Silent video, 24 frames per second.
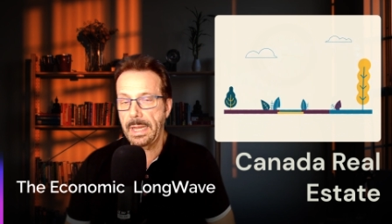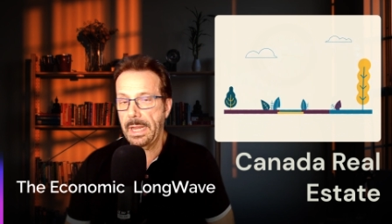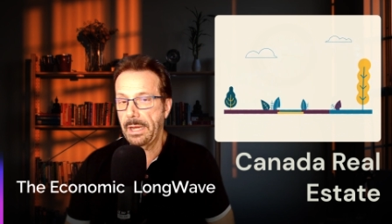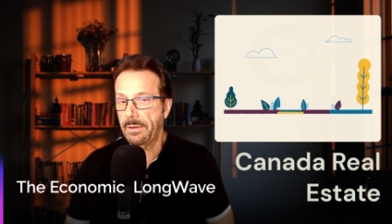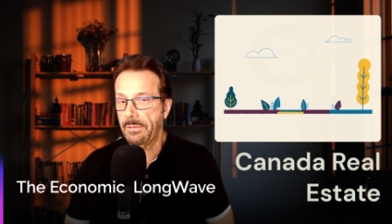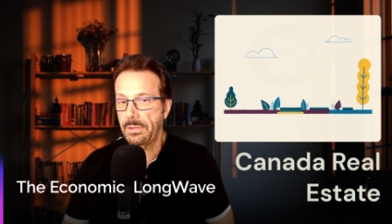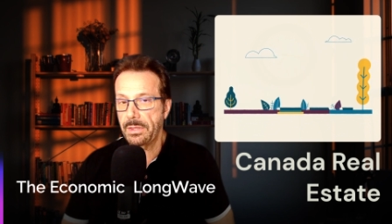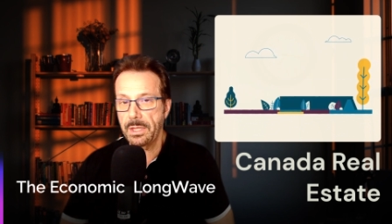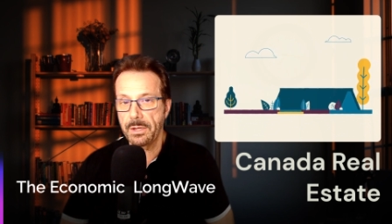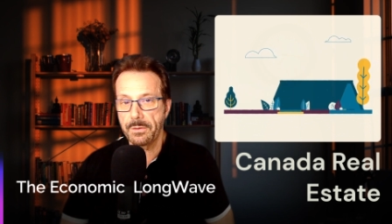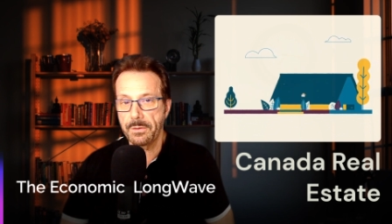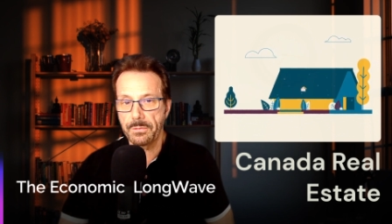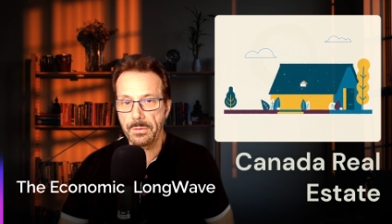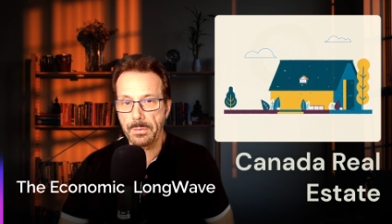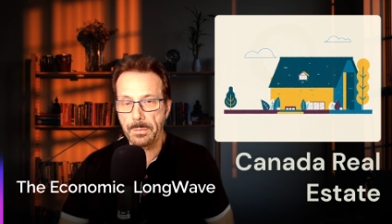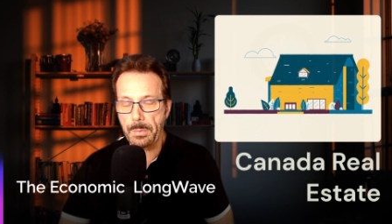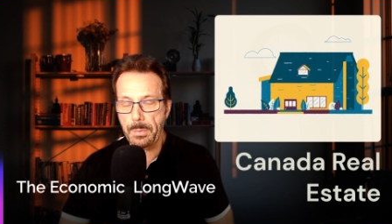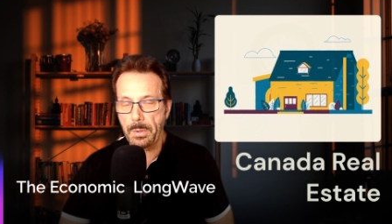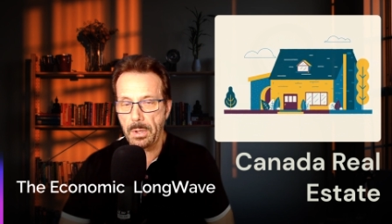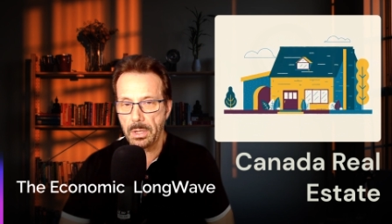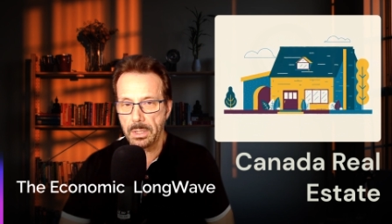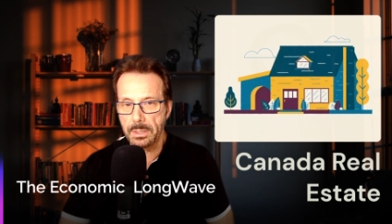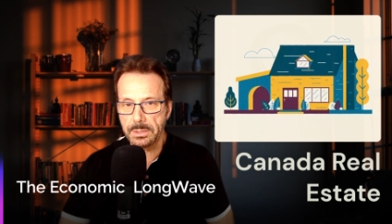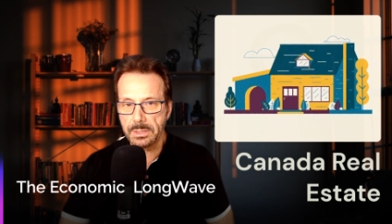and
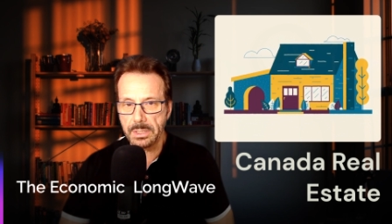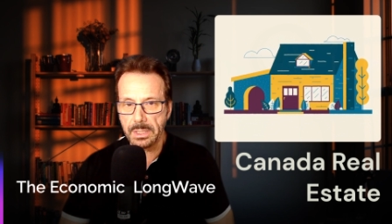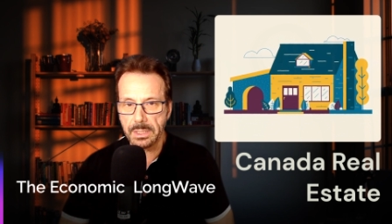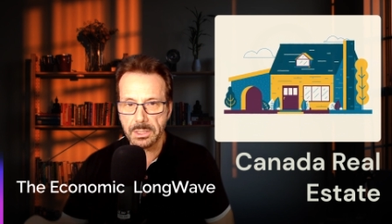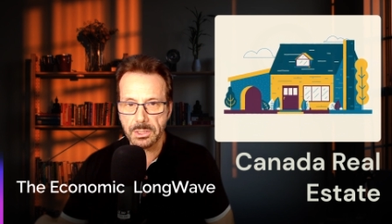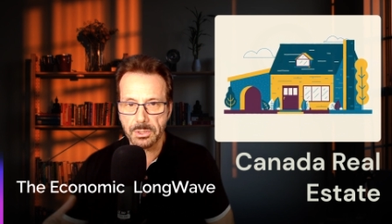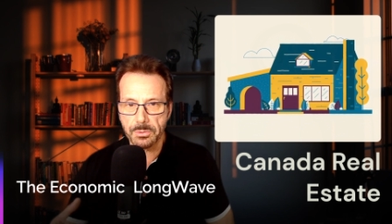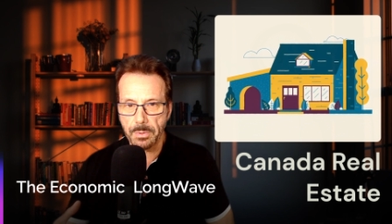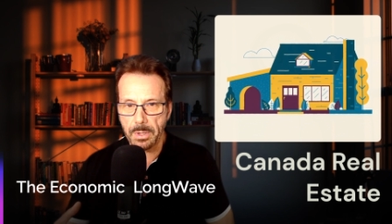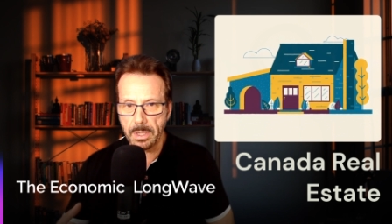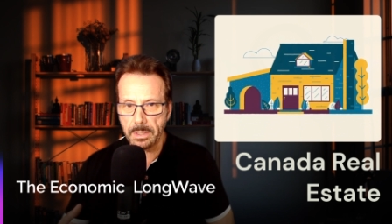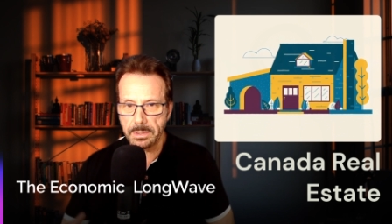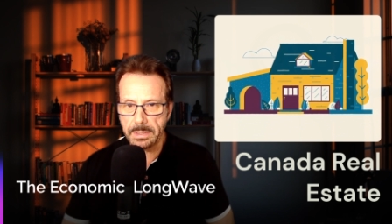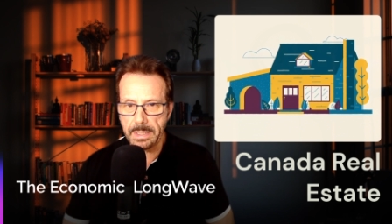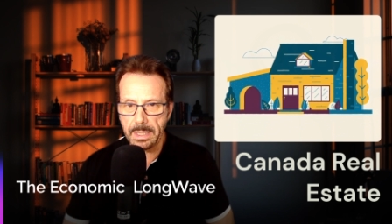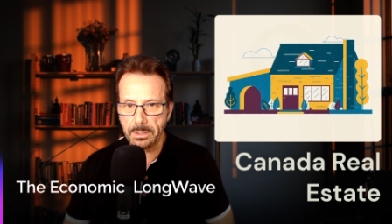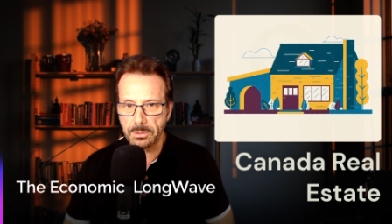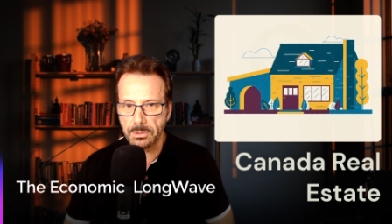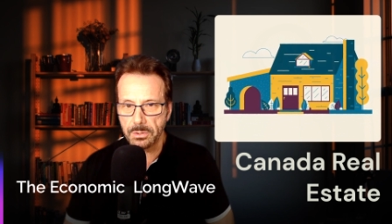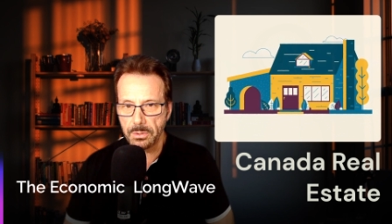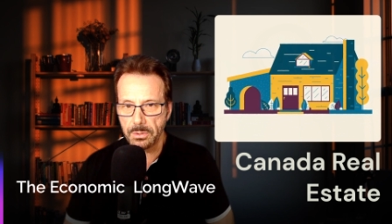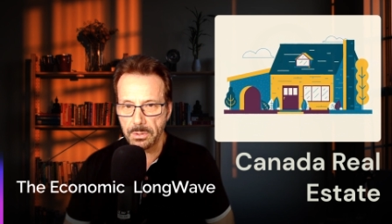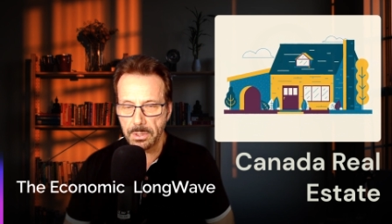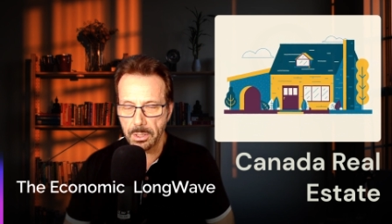everything from
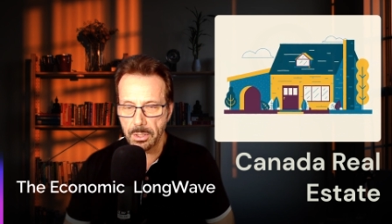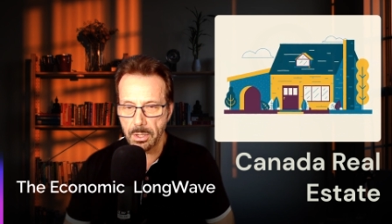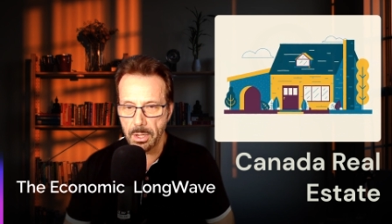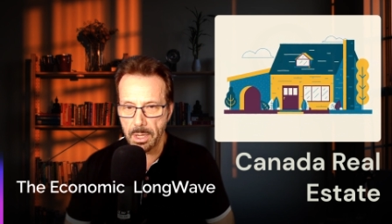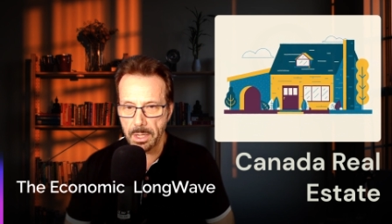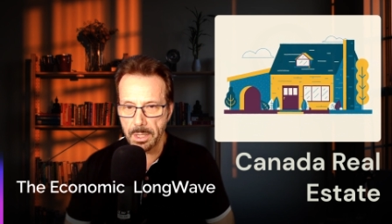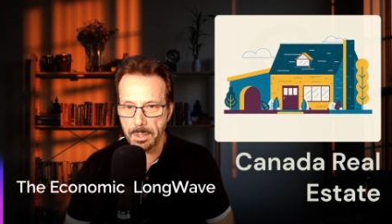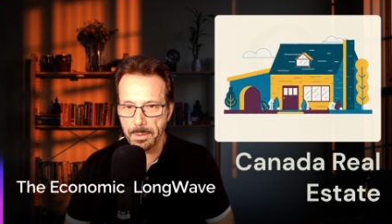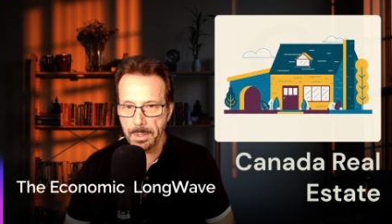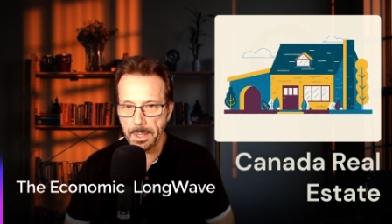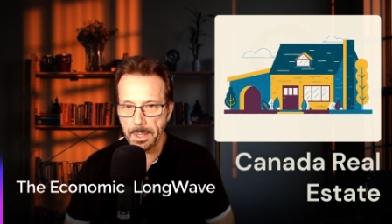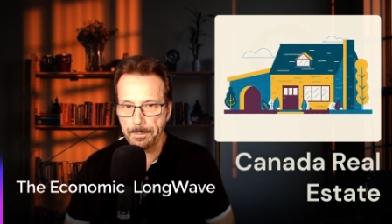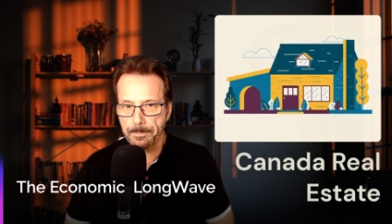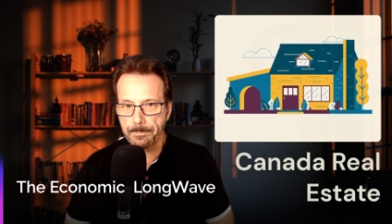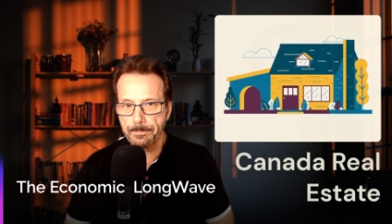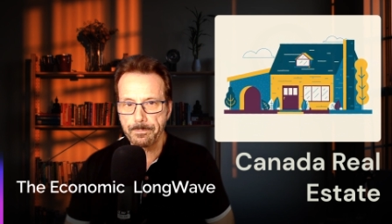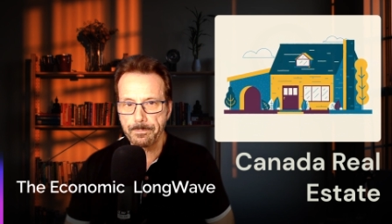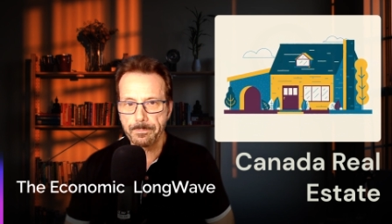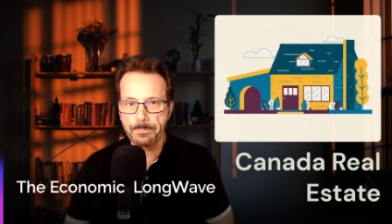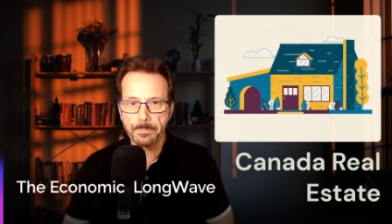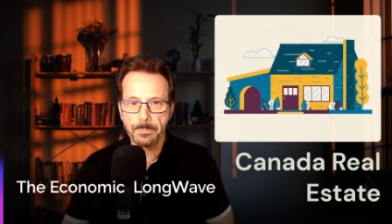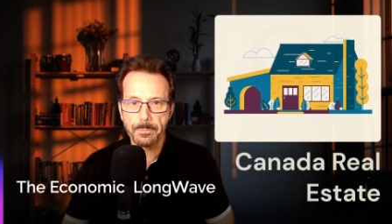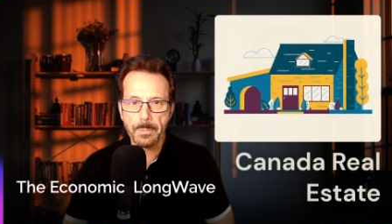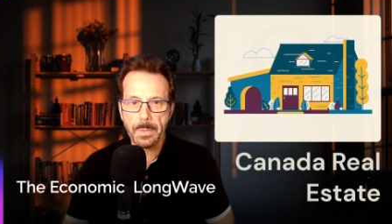politics right down to the
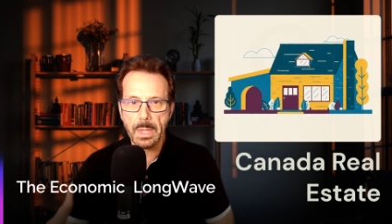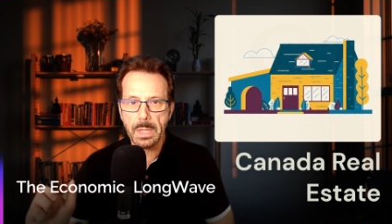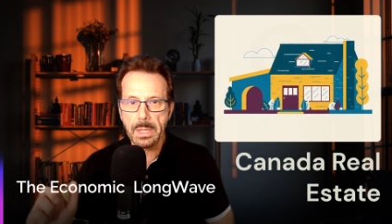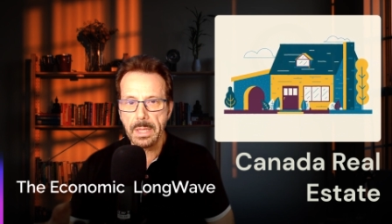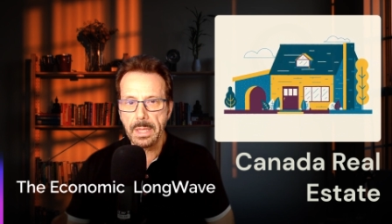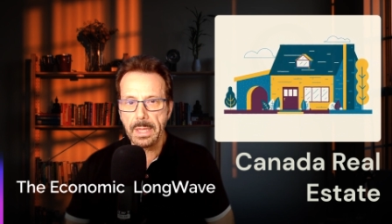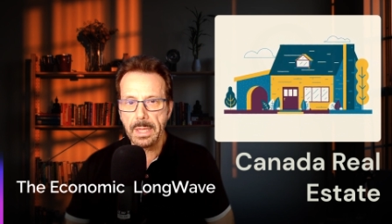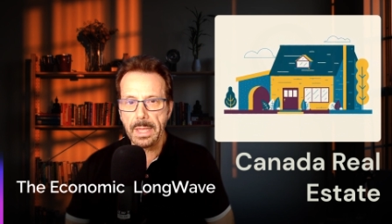economy.